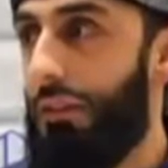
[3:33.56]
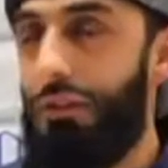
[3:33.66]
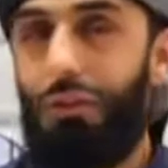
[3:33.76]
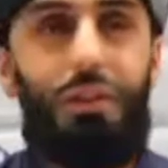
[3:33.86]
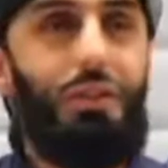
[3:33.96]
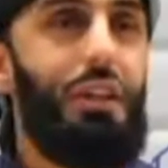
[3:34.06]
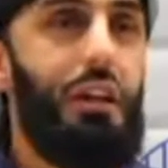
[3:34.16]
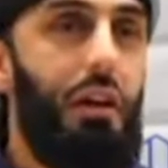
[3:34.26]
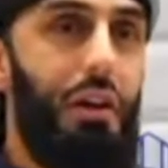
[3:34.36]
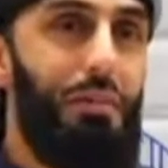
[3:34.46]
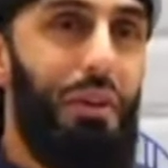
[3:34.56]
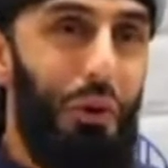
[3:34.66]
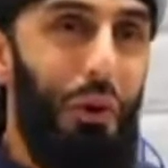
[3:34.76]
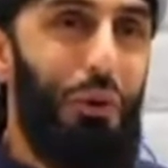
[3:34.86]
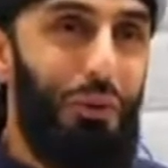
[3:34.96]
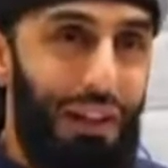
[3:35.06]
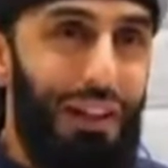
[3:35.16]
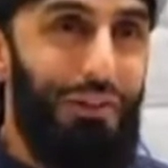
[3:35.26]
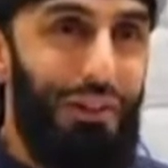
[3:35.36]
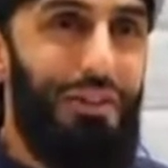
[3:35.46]
So this is the karamah, the honor of
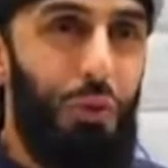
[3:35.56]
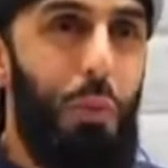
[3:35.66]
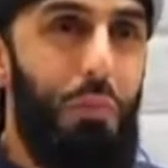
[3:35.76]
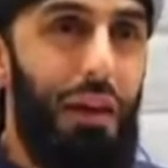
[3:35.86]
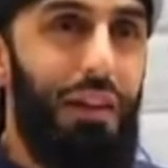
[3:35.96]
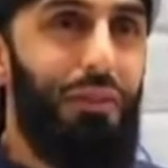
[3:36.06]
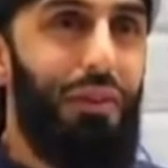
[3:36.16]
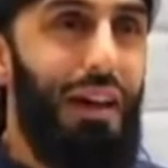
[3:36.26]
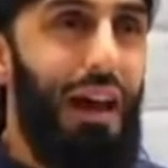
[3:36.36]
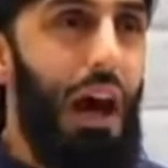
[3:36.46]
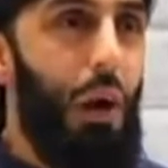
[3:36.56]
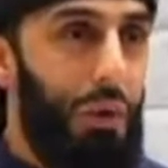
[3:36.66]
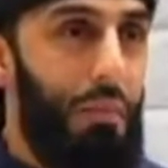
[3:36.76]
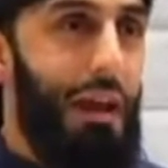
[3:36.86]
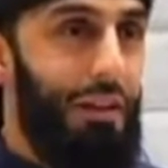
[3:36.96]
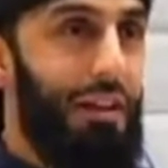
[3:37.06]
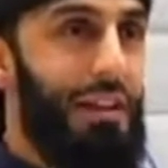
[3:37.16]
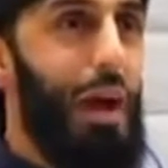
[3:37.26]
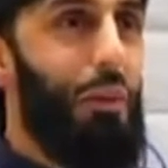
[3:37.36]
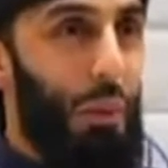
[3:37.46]
Allah to this ummah, that our men
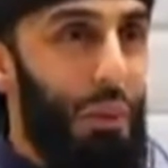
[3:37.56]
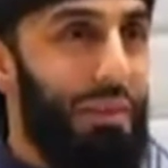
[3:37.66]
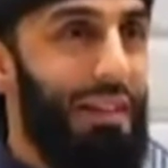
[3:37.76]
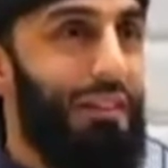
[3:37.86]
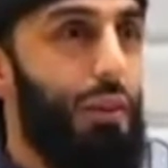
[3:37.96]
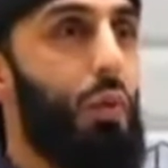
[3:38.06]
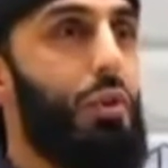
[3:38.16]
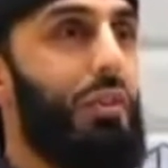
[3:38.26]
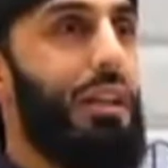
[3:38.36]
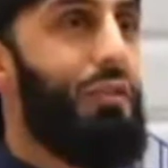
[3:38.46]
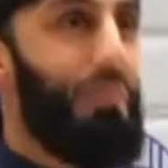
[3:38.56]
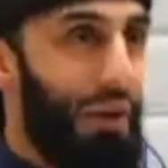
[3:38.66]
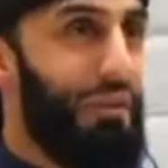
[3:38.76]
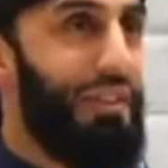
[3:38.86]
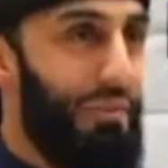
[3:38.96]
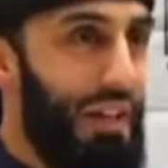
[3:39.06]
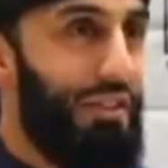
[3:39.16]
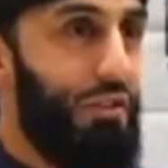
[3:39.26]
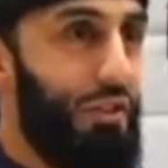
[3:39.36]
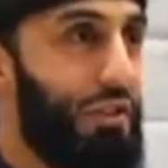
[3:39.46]
and our women who were not even prophets and
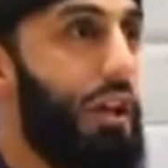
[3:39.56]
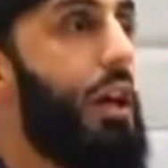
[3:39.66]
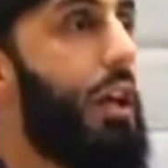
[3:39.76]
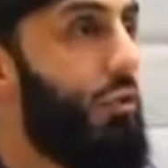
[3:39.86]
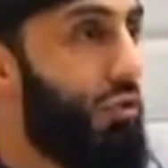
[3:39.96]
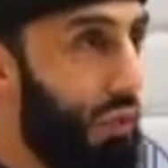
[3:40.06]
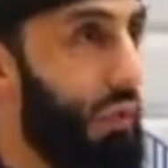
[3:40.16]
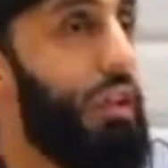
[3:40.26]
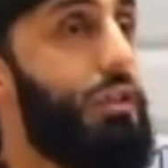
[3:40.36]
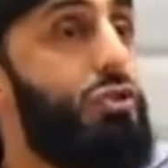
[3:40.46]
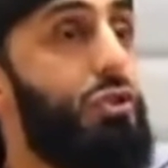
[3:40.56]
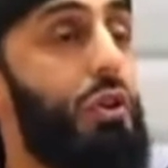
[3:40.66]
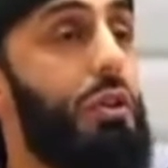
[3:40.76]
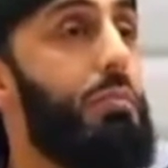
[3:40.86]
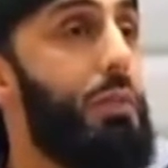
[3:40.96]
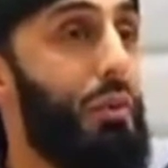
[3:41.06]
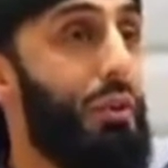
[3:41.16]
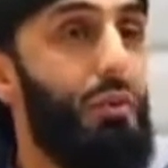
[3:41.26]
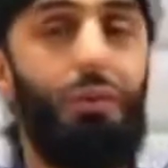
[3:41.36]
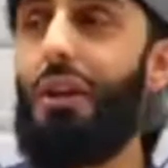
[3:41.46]
messengers enjoyed certain
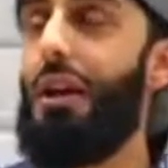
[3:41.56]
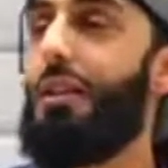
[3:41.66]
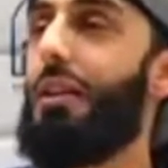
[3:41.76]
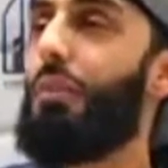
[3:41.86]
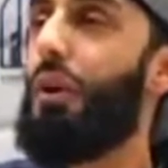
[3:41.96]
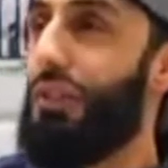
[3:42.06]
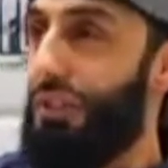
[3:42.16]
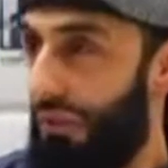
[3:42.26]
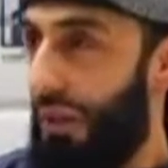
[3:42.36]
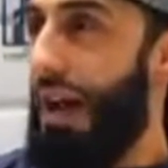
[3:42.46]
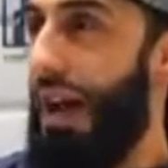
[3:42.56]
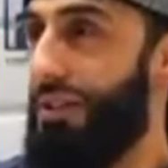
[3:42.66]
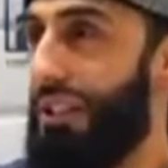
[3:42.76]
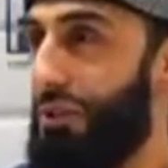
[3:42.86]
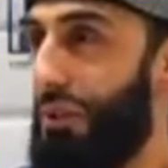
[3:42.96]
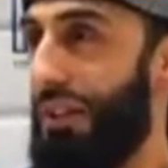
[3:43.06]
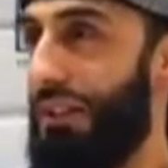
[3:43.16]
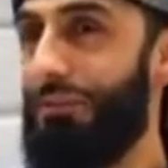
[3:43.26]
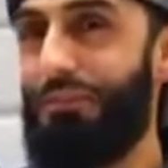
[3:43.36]
miracles that prophets of the past enjoyed.